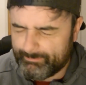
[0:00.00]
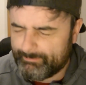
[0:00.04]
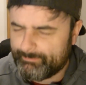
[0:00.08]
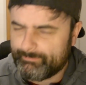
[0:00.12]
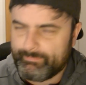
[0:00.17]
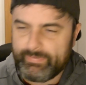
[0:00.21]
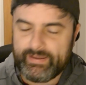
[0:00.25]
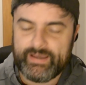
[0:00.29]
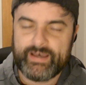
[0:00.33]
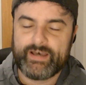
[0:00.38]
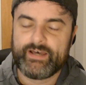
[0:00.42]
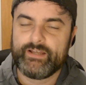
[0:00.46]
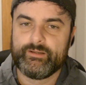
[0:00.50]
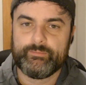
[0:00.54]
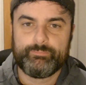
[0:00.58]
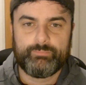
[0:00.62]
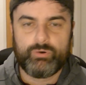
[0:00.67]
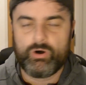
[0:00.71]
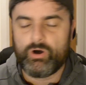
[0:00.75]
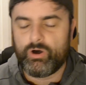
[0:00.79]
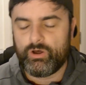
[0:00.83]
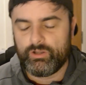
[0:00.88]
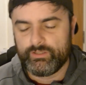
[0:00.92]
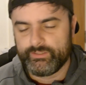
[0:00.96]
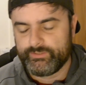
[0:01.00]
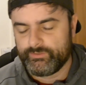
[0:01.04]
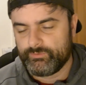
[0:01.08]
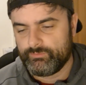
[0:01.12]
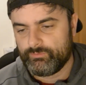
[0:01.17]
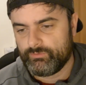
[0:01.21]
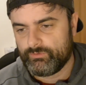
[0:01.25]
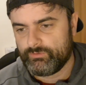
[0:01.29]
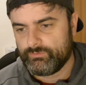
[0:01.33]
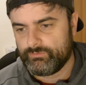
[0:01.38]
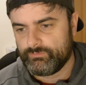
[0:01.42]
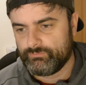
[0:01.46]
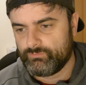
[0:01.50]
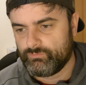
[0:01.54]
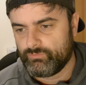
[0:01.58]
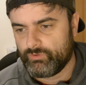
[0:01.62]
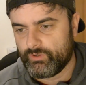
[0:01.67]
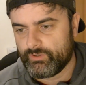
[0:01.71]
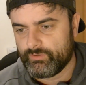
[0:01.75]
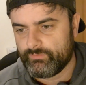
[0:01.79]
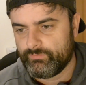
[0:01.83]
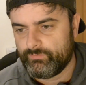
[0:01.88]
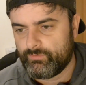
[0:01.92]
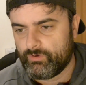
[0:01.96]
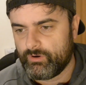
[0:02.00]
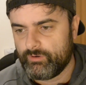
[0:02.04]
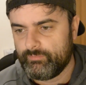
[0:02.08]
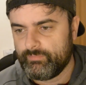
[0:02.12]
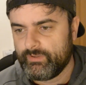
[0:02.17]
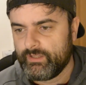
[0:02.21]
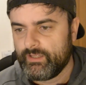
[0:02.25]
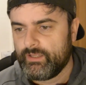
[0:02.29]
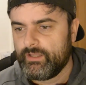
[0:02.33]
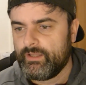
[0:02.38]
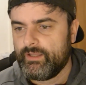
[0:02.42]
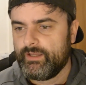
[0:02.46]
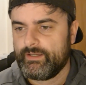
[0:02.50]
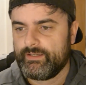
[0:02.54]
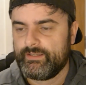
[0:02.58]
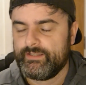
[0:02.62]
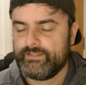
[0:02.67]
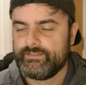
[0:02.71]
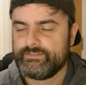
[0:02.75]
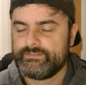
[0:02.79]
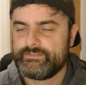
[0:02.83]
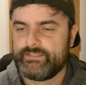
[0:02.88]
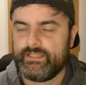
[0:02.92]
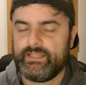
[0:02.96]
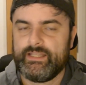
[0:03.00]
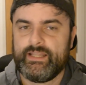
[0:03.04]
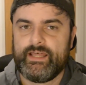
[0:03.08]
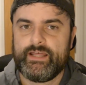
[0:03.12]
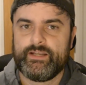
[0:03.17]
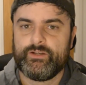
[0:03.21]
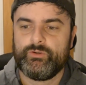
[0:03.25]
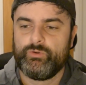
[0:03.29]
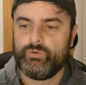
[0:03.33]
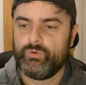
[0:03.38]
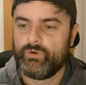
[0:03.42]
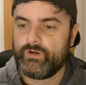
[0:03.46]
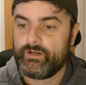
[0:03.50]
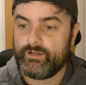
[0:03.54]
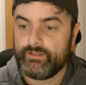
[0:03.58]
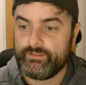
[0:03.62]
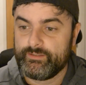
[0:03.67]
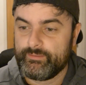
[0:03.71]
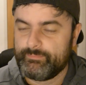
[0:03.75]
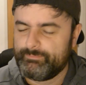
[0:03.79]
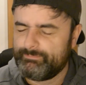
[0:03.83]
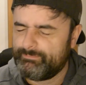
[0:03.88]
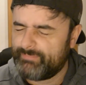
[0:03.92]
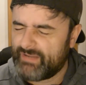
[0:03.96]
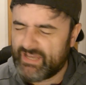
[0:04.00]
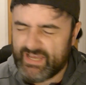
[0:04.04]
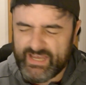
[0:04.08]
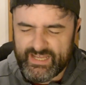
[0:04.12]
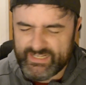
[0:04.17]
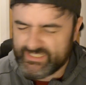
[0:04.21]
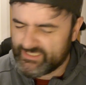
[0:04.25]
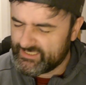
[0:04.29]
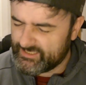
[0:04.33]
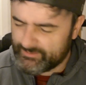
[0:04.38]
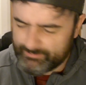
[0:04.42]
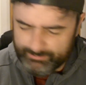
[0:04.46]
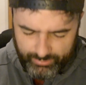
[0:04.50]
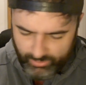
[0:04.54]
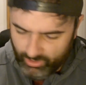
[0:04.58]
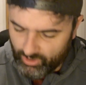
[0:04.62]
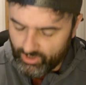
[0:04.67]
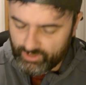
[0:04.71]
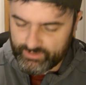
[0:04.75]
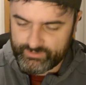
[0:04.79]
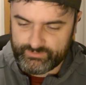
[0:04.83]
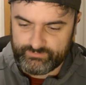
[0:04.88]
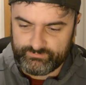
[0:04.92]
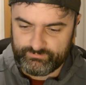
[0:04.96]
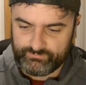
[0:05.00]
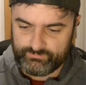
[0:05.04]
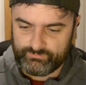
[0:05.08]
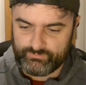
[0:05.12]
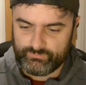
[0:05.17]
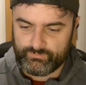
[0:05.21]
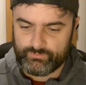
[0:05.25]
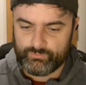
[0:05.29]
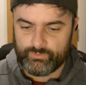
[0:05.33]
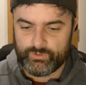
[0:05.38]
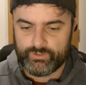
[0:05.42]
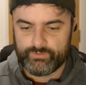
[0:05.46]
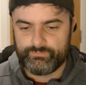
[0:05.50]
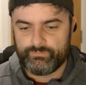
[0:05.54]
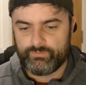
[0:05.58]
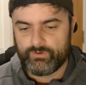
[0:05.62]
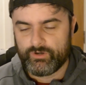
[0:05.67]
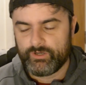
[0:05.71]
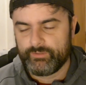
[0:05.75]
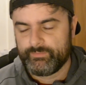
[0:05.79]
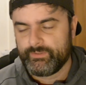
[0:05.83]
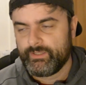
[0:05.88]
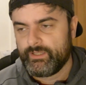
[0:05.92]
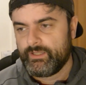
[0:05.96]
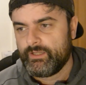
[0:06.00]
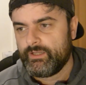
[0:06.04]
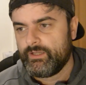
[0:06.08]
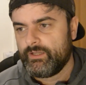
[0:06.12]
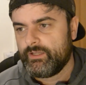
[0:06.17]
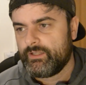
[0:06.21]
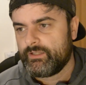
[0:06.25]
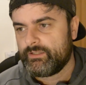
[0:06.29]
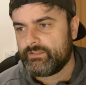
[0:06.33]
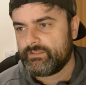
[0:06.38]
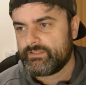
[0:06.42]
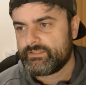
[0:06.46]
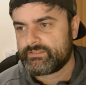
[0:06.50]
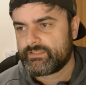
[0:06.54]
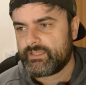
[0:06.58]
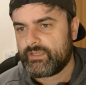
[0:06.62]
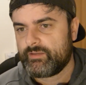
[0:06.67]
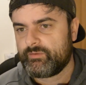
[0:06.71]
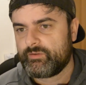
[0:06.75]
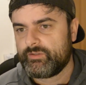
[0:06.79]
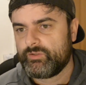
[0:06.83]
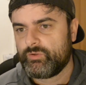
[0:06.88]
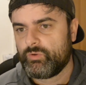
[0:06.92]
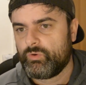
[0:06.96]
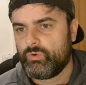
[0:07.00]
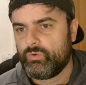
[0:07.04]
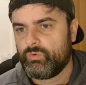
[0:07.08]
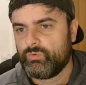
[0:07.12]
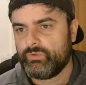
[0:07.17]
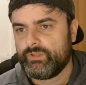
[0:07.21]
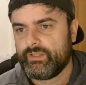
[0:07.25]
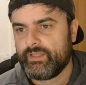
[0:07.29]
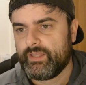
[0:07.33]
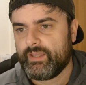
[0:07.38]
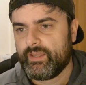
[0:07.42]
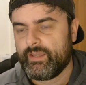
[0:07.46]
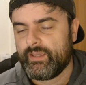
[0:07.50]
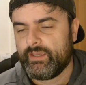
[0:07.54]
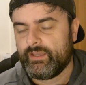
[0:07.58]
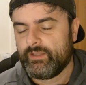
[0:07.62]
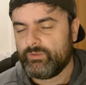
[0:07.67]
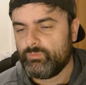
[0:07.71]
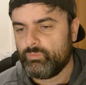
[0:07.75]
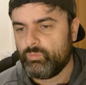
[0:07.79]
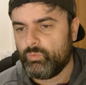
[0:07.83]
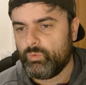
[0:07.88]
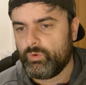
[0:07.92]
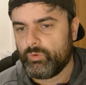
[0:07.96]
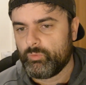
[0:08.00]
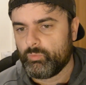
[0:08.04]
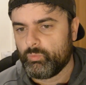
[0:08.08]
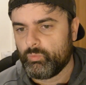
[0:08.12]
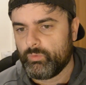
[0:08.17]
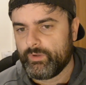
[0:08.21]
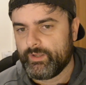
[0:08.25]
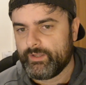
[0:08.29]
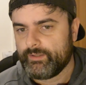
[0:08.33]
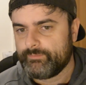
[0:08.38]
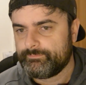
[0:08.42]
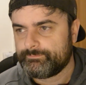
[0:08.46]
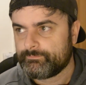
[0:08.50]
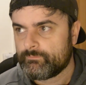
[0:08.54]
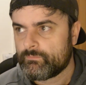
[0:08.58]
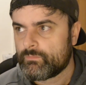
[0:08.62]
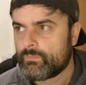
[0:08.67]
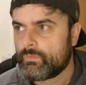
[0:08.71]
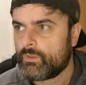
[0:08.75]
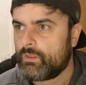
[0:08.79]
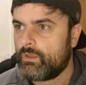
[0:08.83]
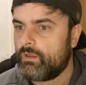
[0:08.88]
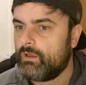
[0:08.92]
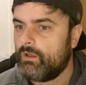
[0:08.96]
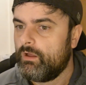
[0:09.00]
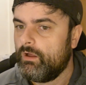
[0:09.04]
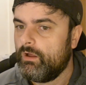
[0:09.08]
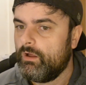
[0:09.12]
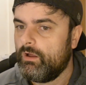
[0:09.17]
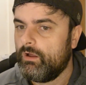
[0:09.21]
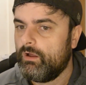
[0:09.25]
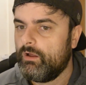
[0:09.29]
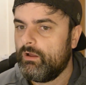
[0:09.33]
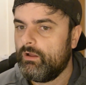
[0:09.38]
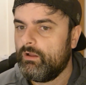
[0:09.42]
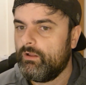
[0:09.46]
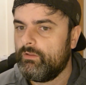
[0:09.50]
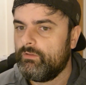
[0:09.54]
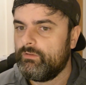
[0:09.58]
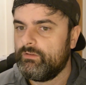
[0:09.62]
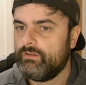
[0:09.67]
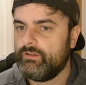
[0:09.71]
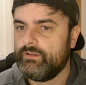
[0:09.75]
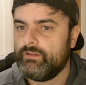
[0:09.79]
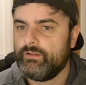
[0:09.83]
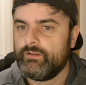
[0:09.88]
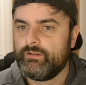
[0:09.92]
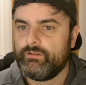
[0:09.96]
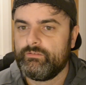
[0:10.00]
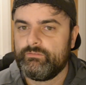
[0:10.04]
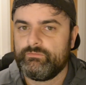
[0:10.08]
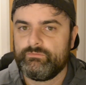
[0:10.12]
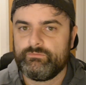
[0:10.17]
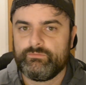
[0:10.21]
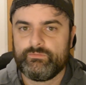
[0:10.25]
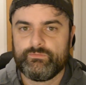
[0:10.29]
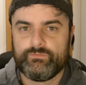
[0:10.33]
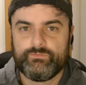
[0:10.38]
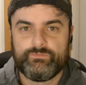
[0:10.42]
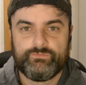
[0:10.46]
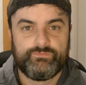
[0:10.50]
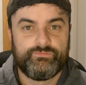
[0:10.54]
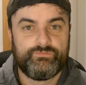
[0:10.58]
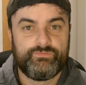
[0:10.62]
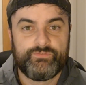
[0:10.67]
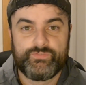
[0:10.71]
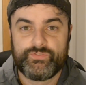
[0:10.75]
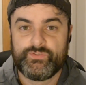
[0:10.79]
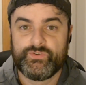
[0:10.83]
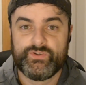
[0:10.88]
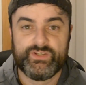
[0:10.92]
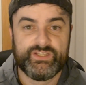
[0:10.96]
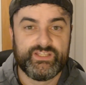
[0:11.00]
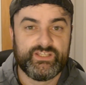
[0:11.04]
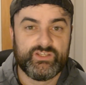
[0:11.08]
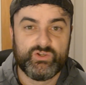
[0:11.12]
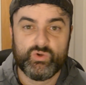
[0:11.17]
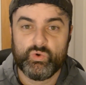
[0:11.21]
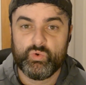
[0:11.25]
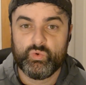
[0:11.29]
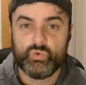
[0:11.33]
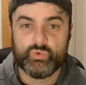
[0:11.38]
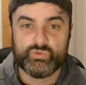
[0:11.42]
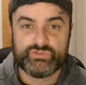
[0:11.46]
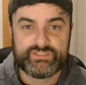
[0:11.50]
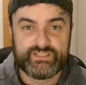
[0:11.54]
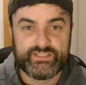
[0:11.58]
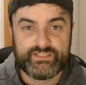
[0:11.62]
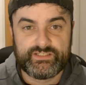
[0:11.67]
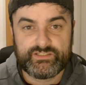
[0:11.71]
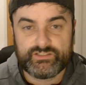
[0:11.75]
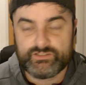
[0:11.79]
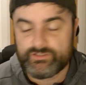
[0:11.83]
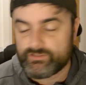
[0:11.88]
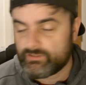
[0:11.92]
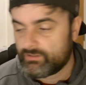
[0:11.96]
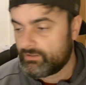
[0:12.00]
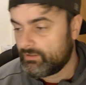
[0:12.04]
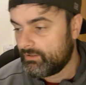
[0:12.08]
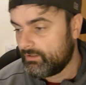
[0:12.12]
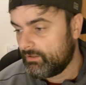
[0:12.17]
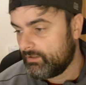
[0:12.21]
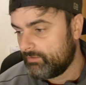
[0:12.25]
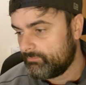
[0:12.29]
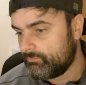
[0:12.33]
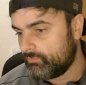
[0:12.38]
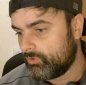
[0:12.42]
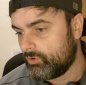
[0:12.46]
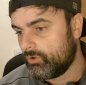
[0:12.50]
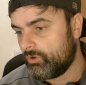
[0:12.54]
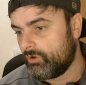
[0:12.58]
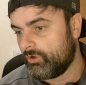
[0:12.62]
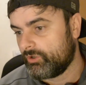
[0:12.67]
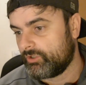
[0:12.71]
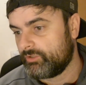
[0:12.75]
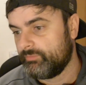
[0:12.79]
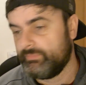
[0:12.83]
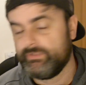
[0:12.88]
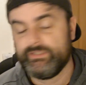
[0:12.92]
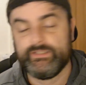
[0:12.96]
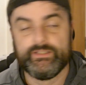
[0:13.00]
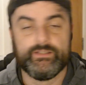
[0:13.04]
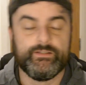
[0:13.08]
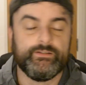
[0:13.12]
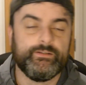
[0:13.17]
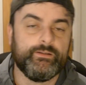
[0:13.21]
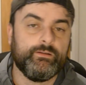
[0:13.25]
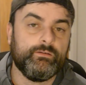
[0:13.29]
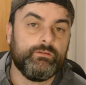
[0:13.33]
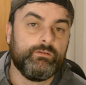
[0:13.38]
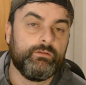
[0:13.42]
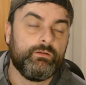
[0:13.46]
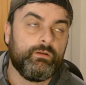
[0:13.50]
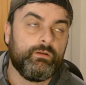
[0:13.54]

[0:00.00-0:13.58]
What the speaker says: bad, appalling run of form, against Atlanta, who are in a bad and appalling run of form. This game could only end one way. 3 goals each, or it could be 0-0.